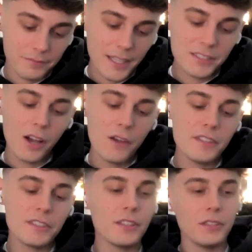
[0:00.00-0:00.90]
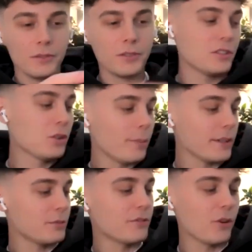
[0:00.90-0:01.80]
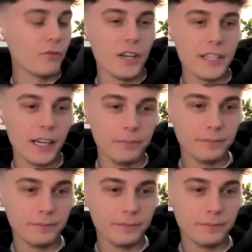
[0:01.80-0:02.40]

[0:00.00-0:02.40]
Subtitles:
let's dive into the topics we've got written down.